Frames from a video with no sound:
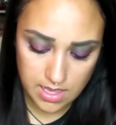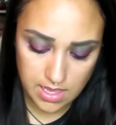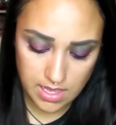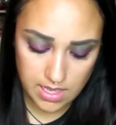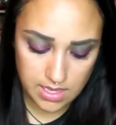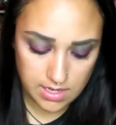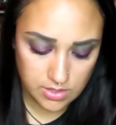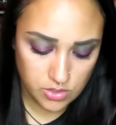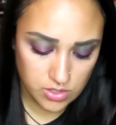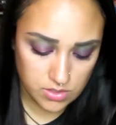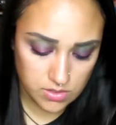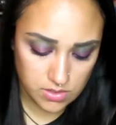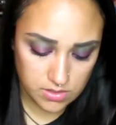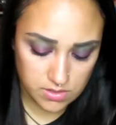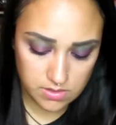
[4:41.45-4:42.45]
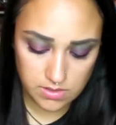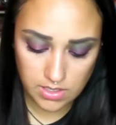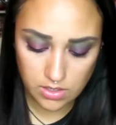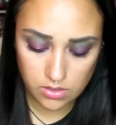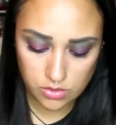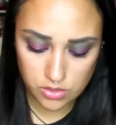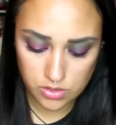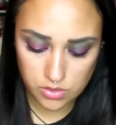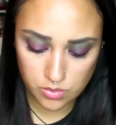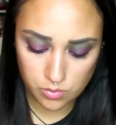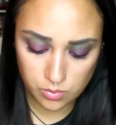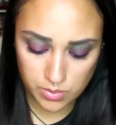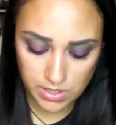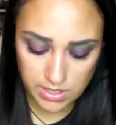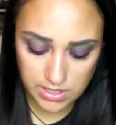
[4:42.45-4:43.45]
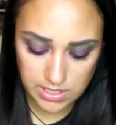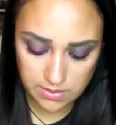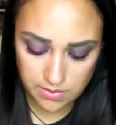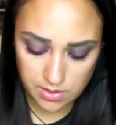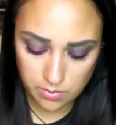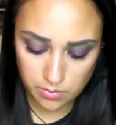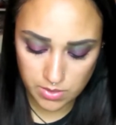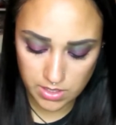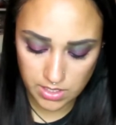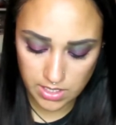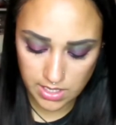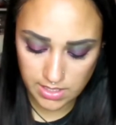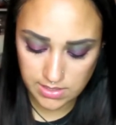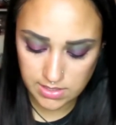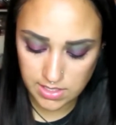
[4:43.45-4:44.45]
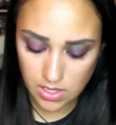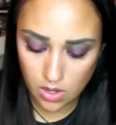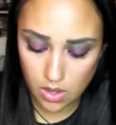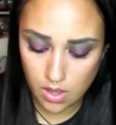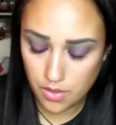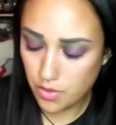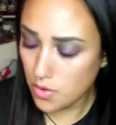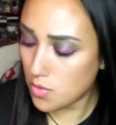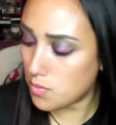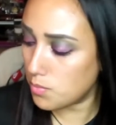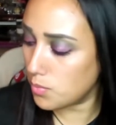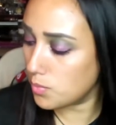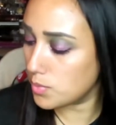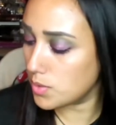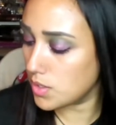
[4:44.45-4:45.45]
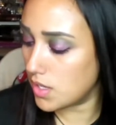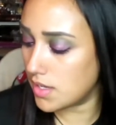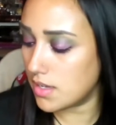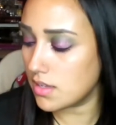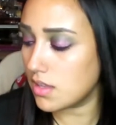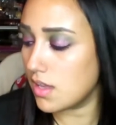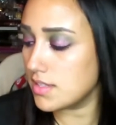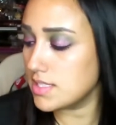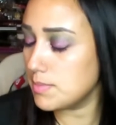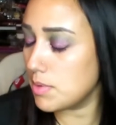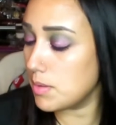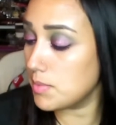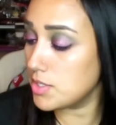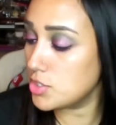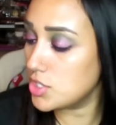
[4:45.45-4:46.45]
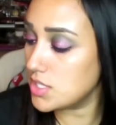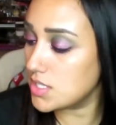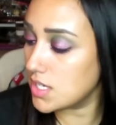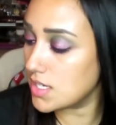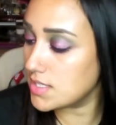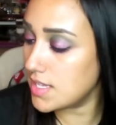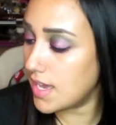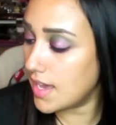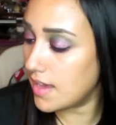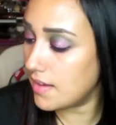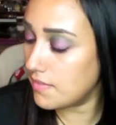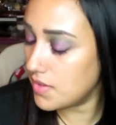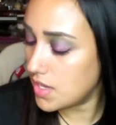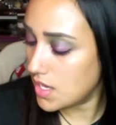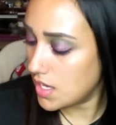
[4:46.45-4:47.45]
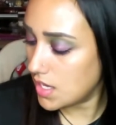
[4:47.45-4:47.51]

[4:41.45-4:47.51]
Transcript: and it just looks, they all just look really different and really nice. The other Glossy Bomb that she does have